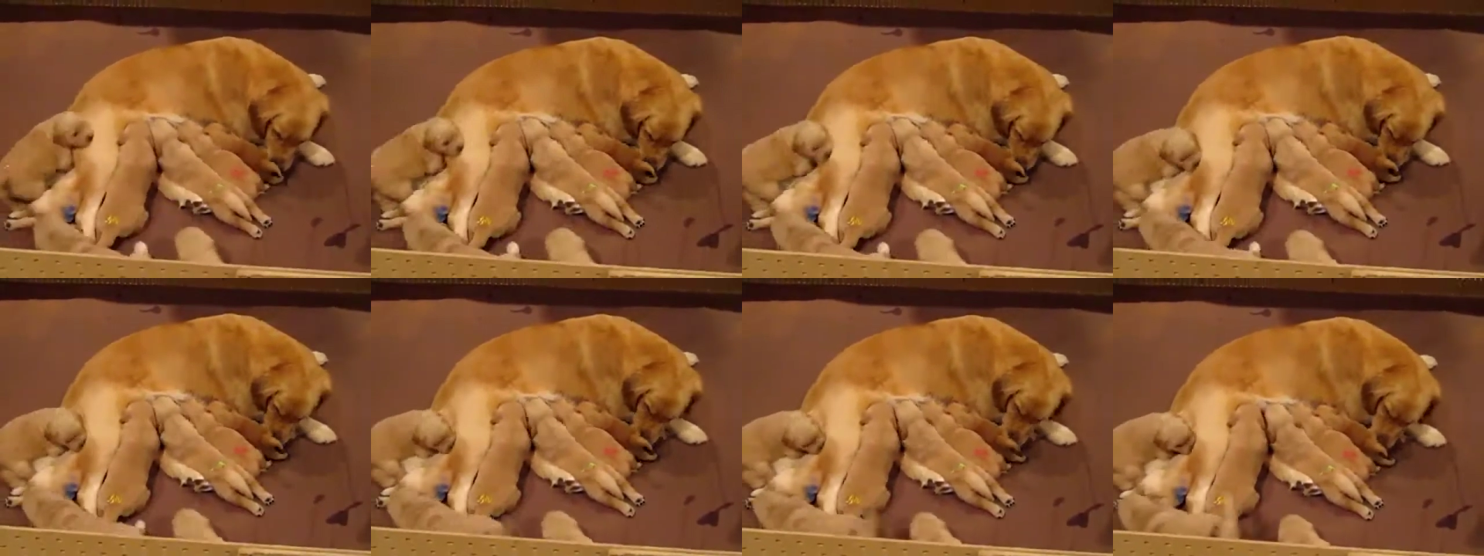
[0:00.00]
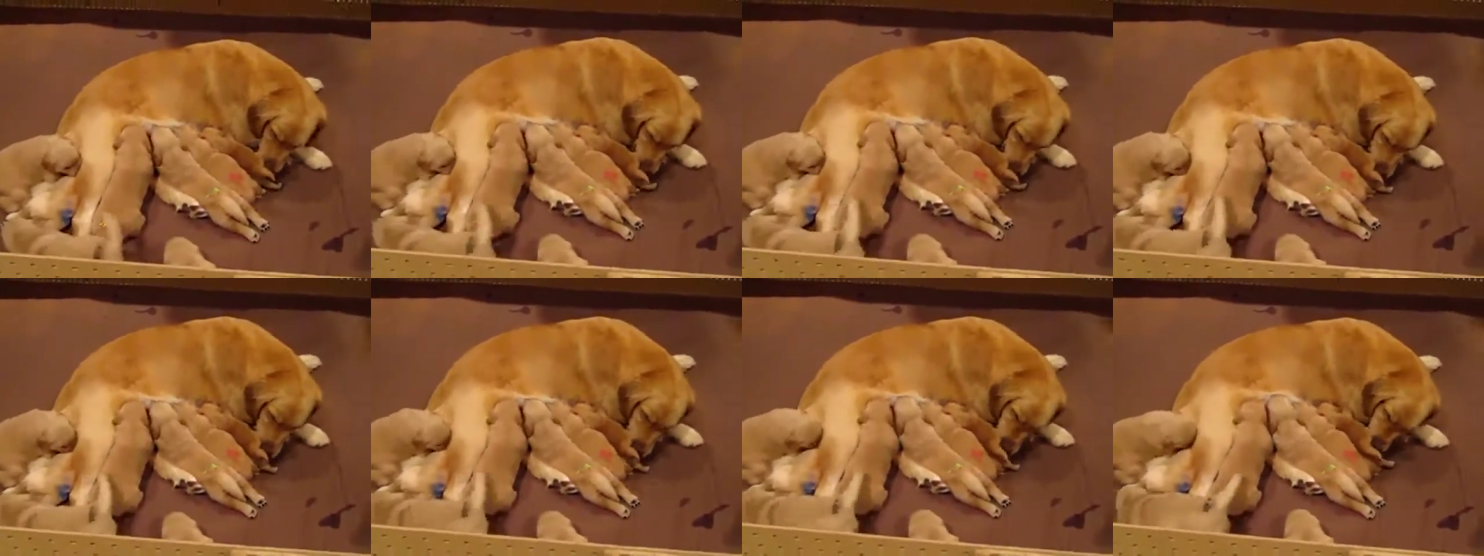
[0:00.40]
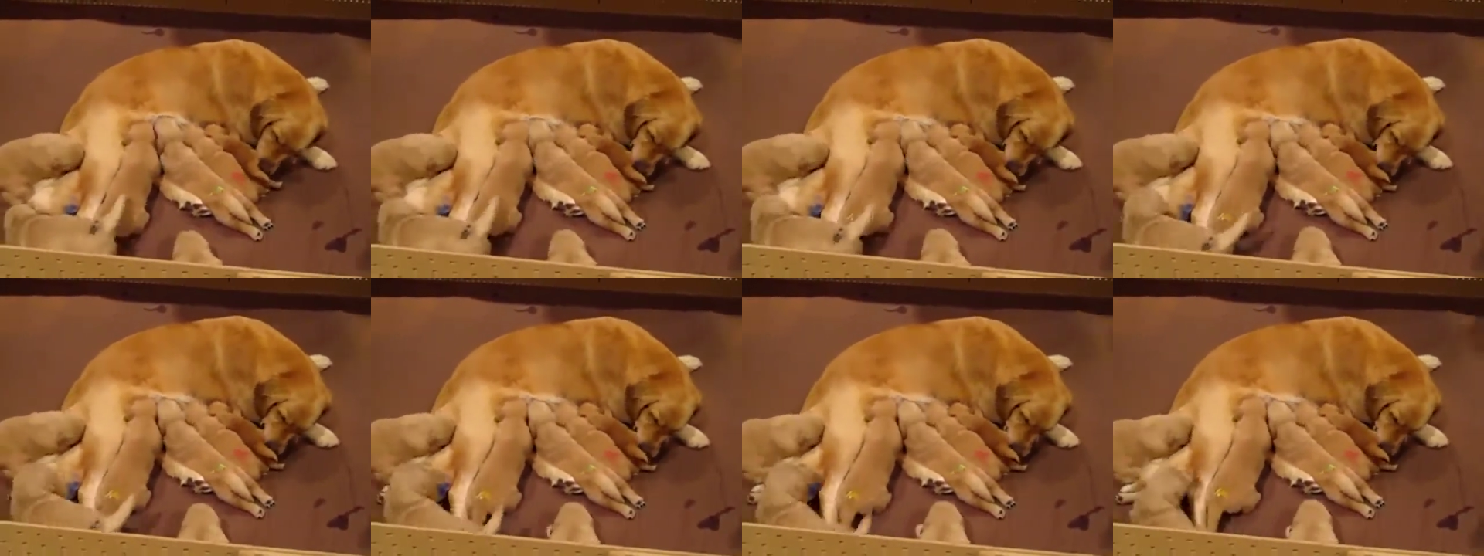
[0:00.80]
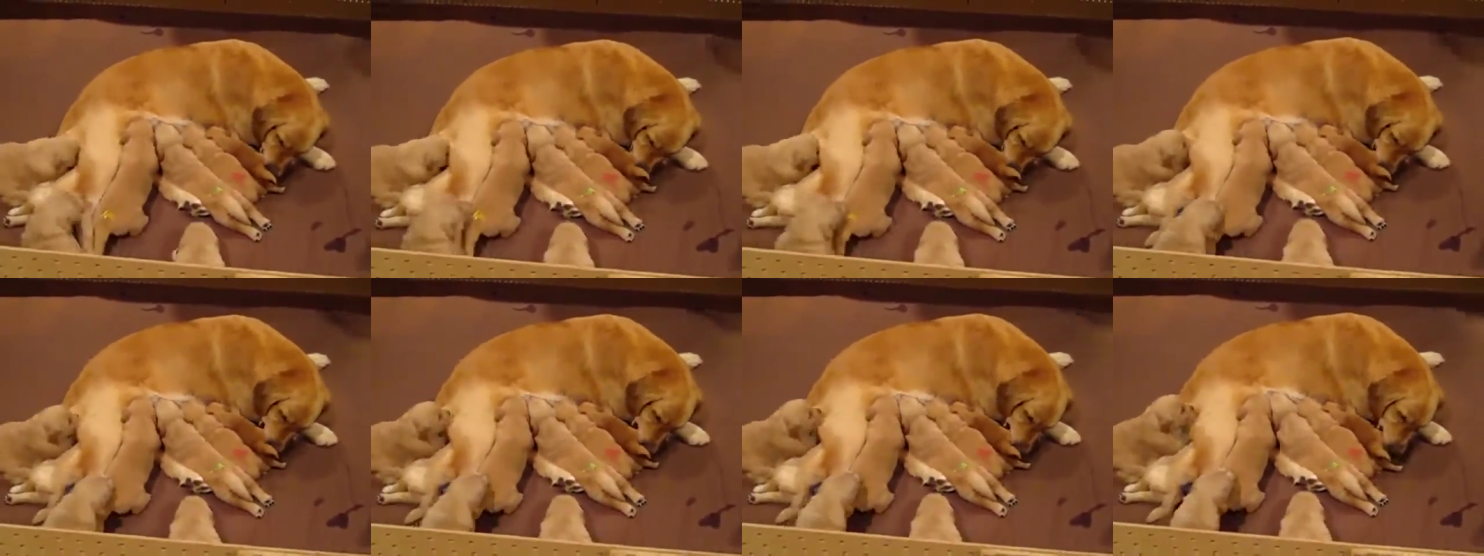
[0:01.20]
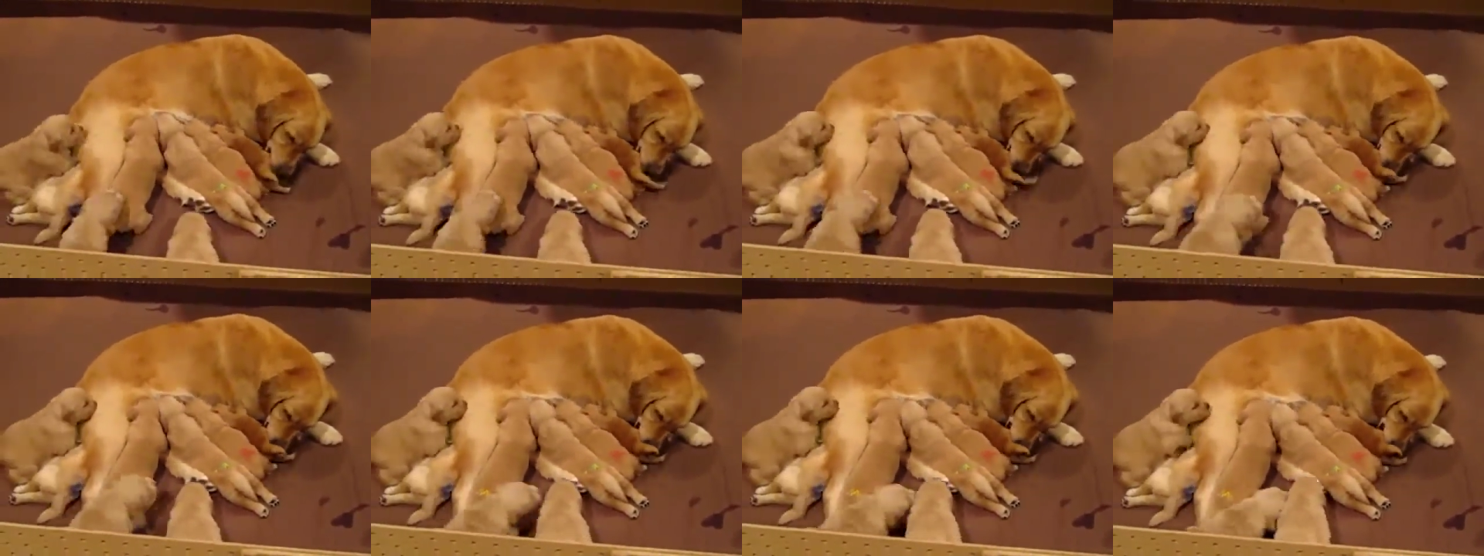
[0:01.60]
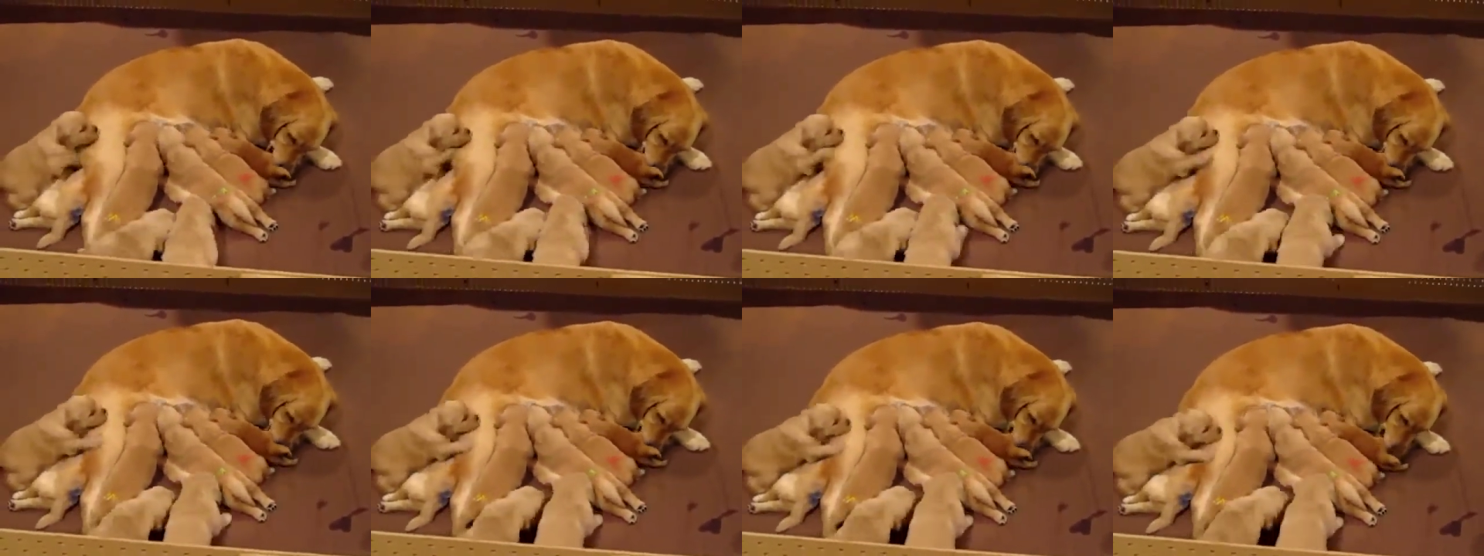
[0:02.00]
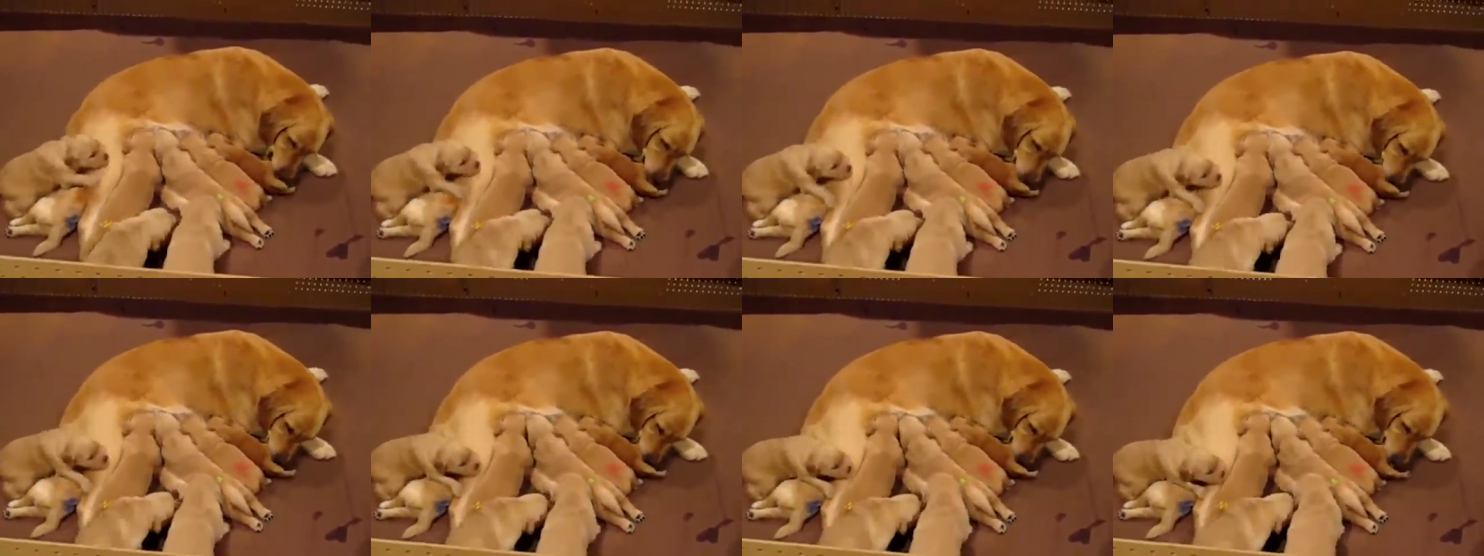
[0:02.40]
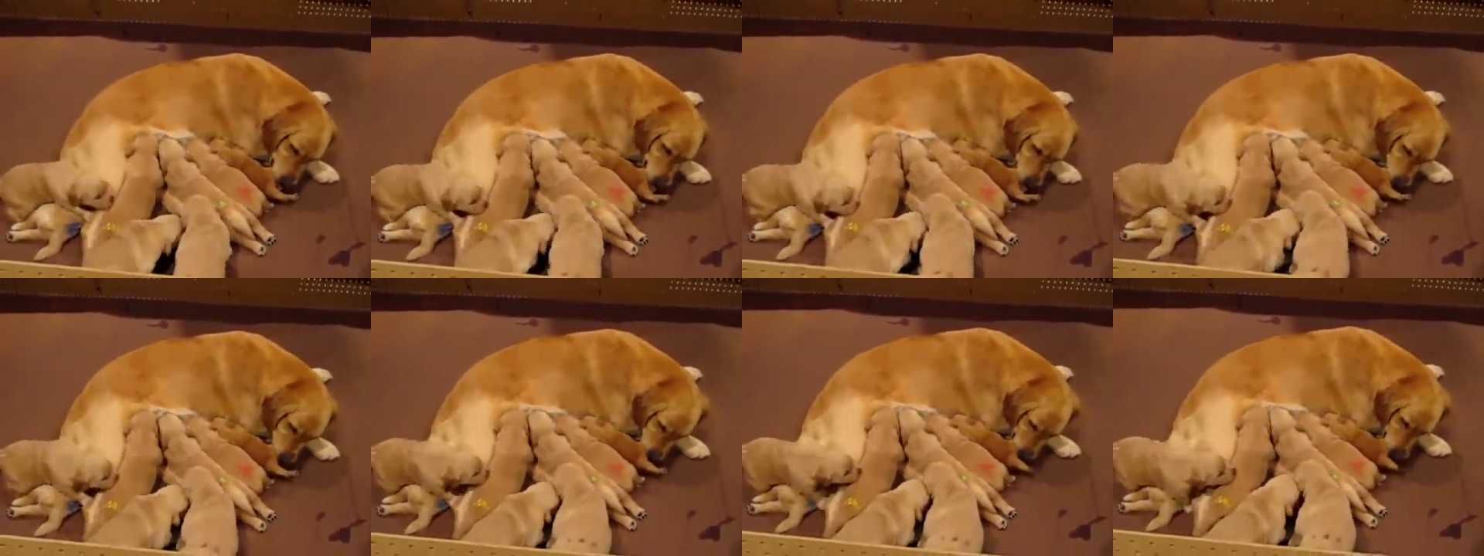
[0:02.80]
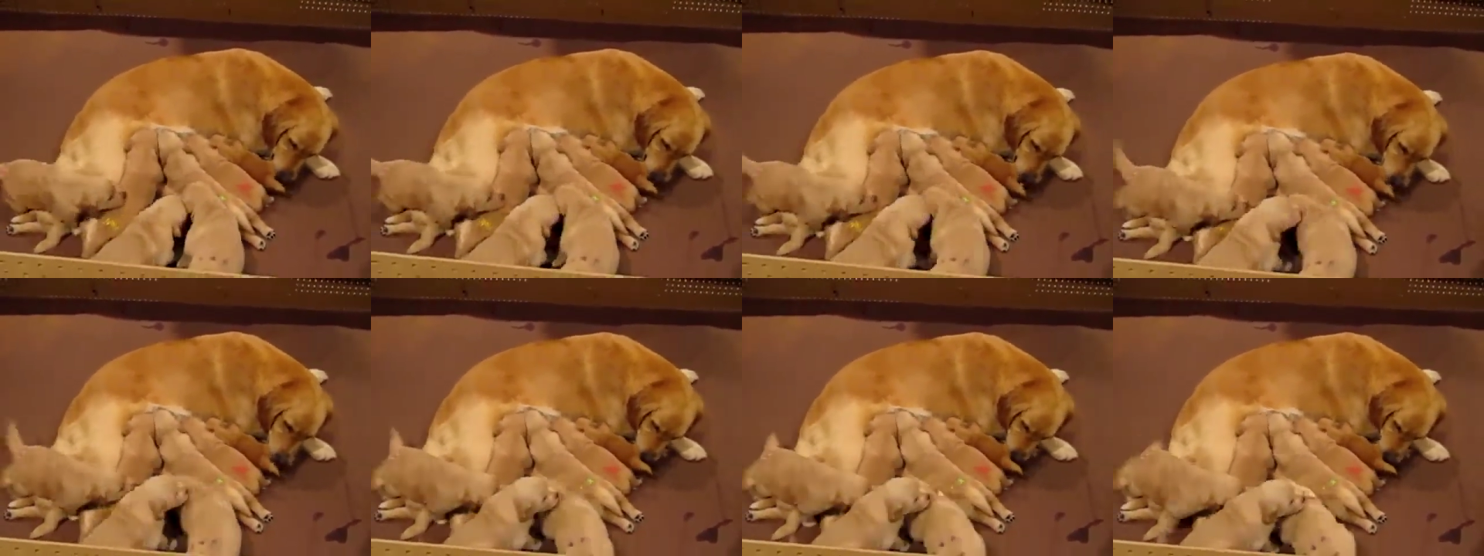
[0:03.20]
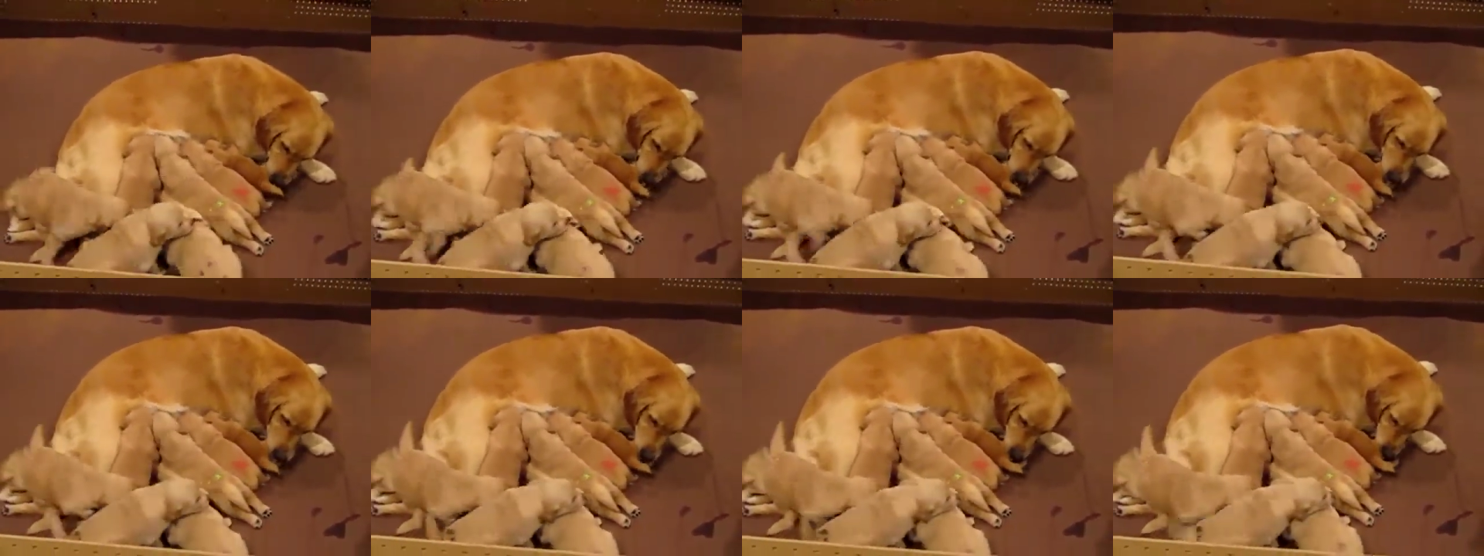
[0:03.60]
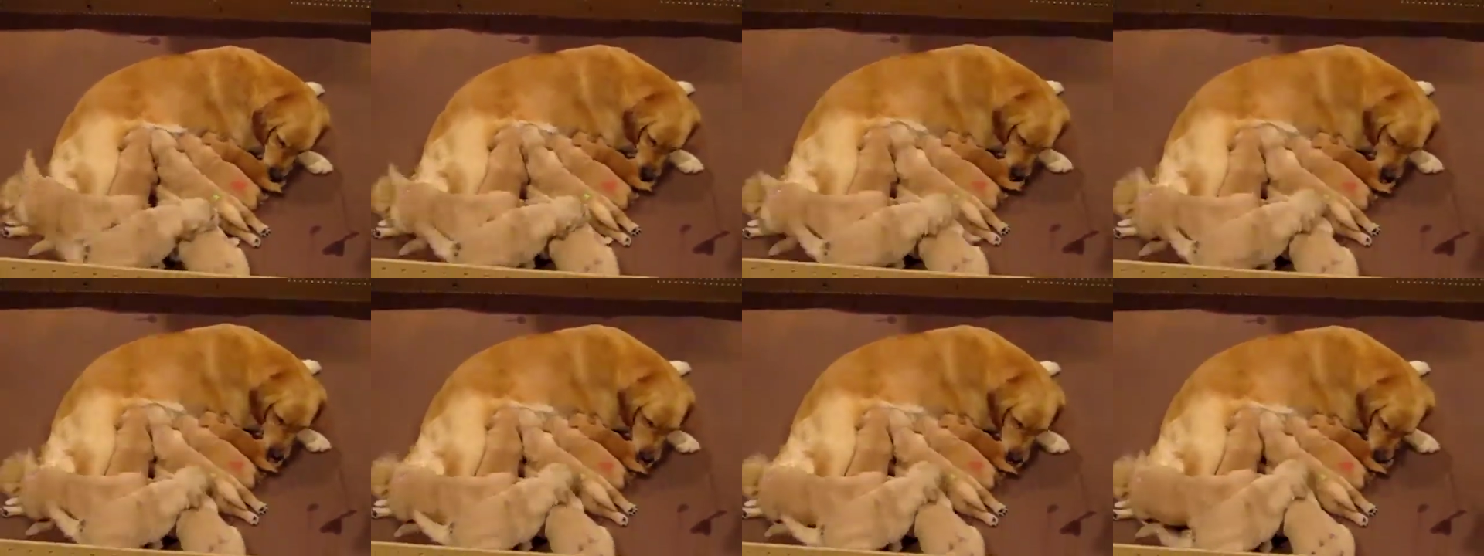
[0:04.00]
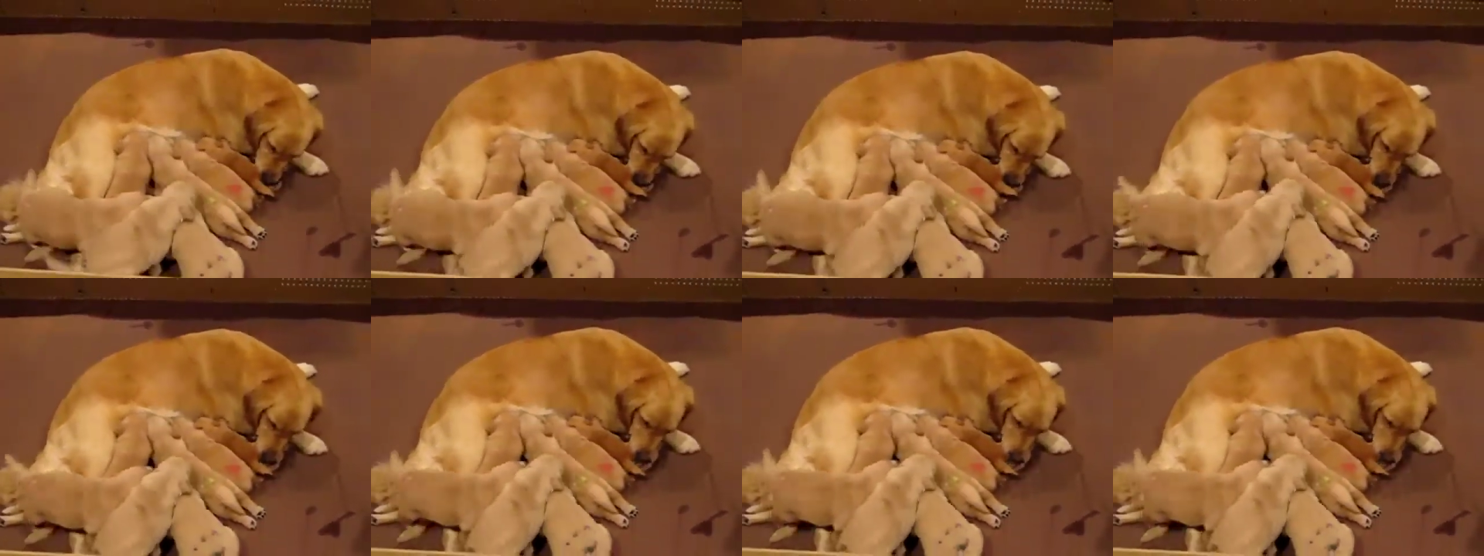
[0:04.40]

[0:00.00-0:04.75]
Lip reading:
[unreadable: no face in view]